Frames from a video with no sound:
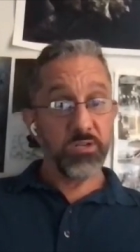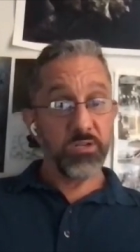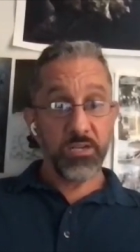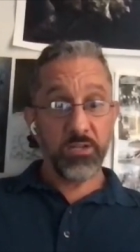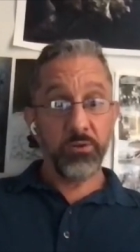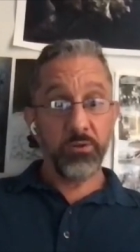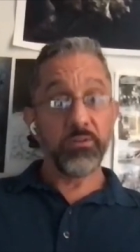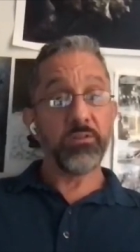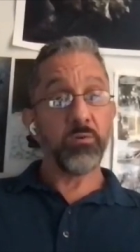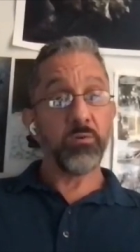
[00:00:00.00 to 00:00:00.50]

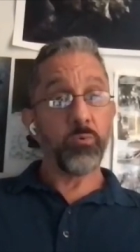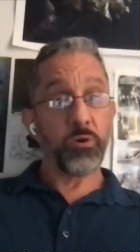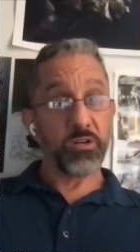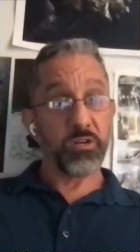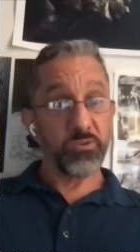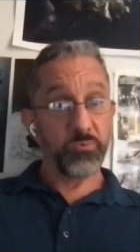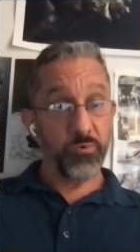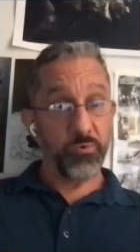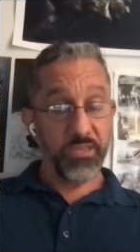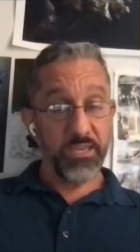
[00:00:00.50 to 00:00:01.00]
including the work
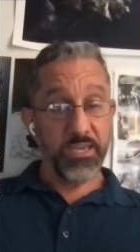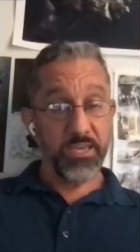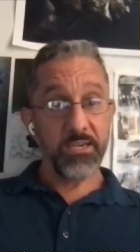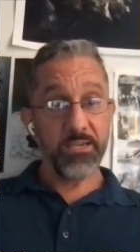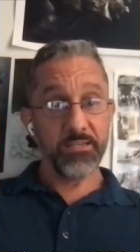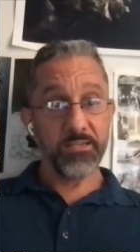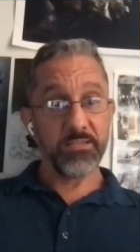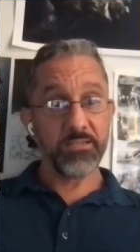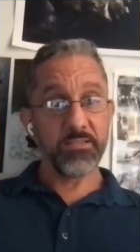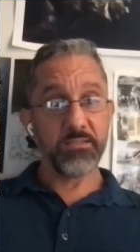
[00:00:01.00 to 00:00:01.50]
with
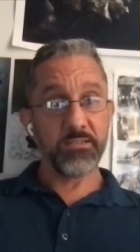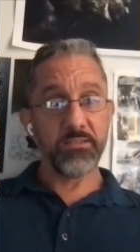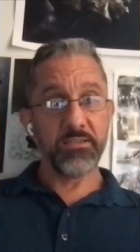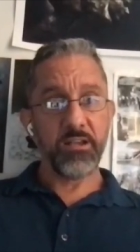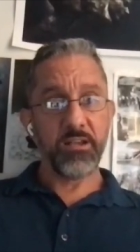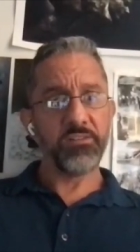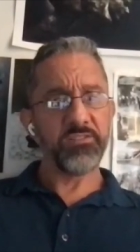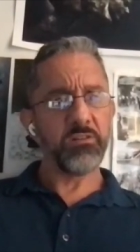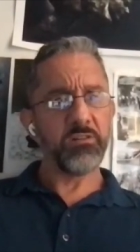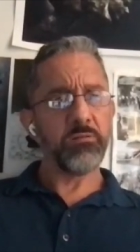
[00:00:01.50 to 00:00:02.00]
kids,
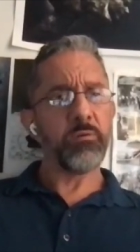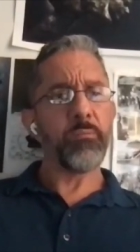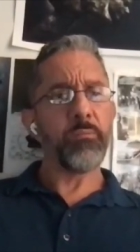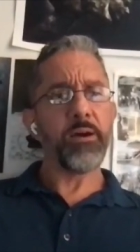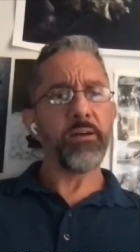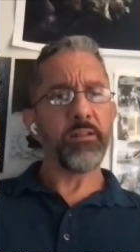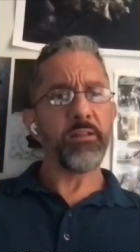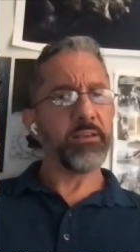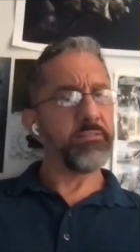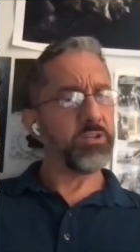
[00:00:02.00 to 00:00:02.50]
tell us a little
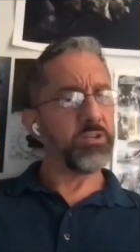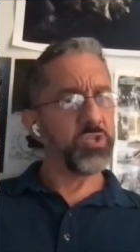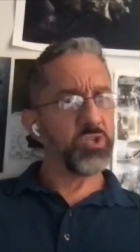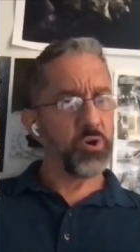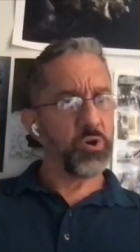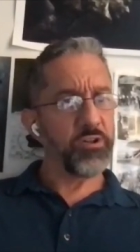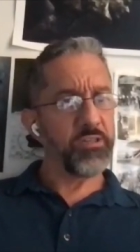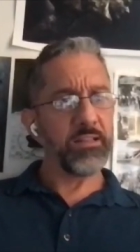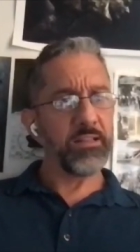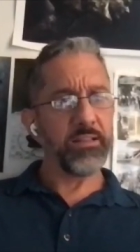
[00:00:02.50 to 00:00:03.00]
bit like the
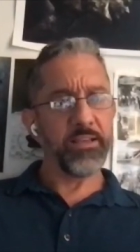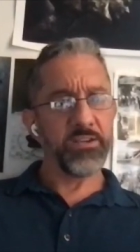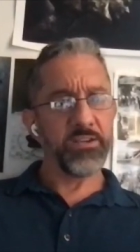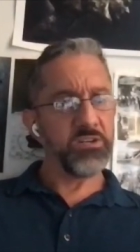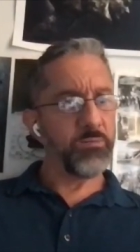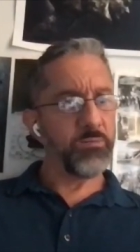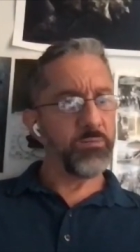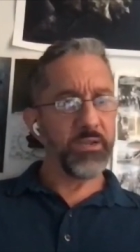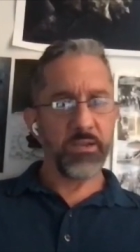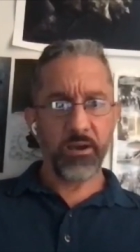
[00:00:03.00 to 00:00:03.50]
journey that led you
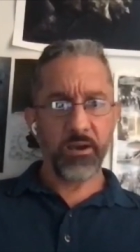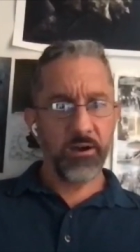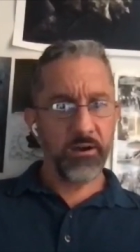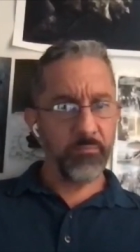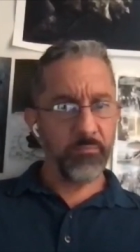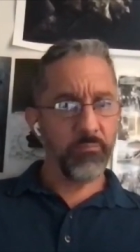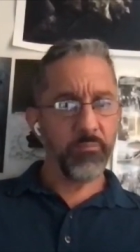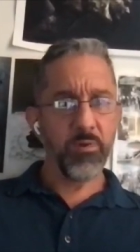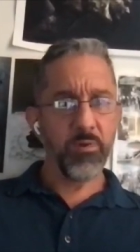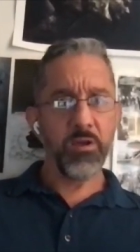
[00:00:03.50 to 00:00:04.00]
to
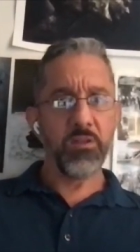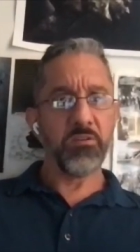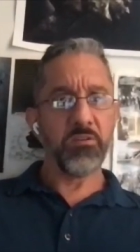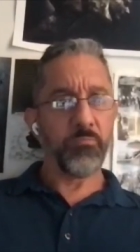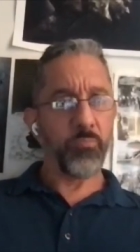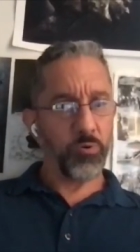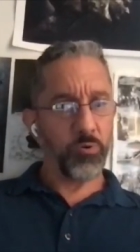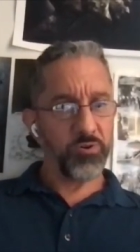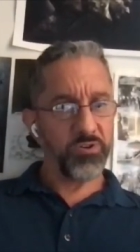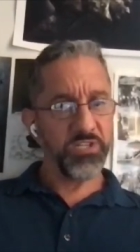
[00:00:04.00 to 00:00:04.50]
become the
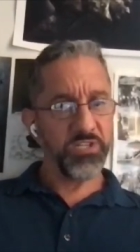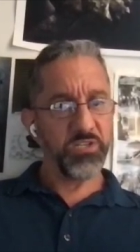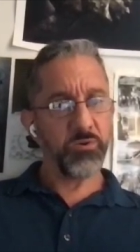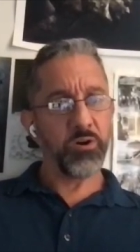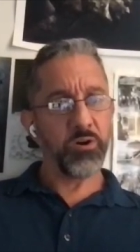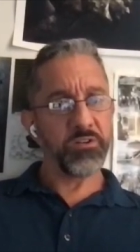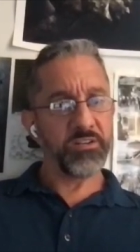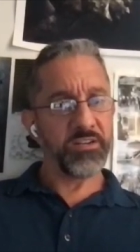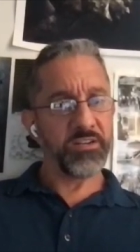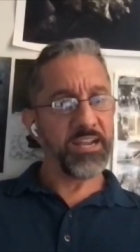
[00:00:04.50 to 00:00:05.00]
person you
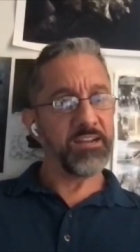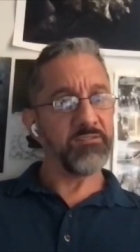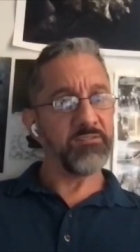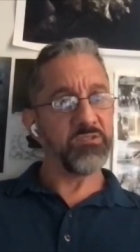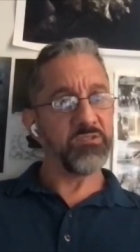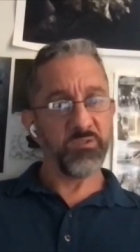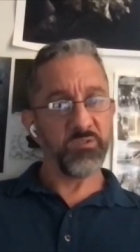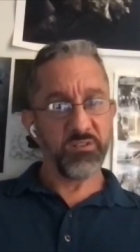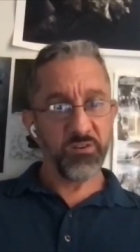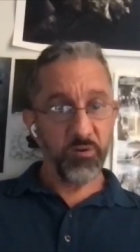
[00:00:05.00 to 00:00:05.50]
are today in
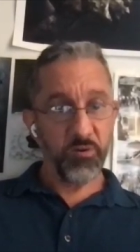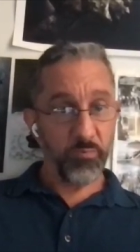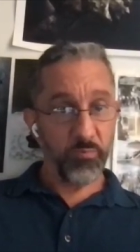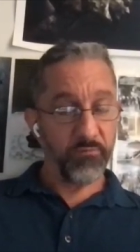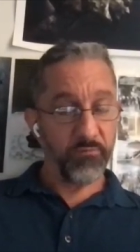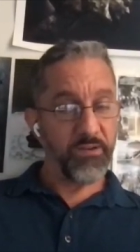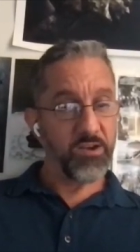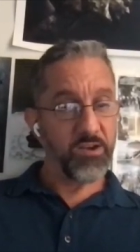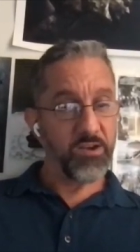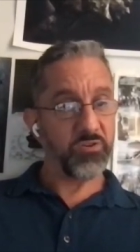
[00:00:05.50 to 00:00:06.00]
terms of your
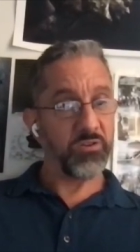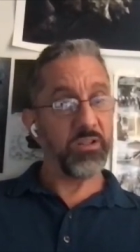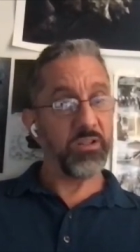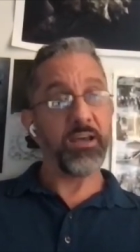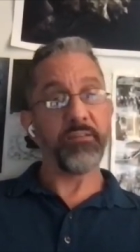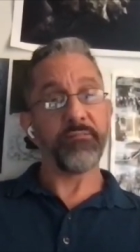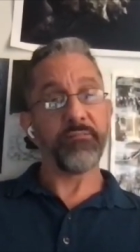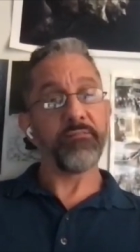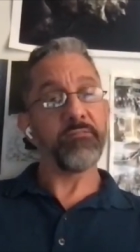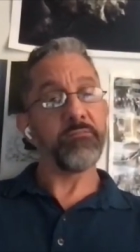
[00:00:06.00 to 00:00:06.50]
professional
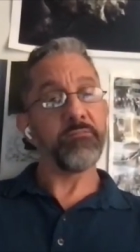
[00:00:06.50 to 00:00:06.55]
life.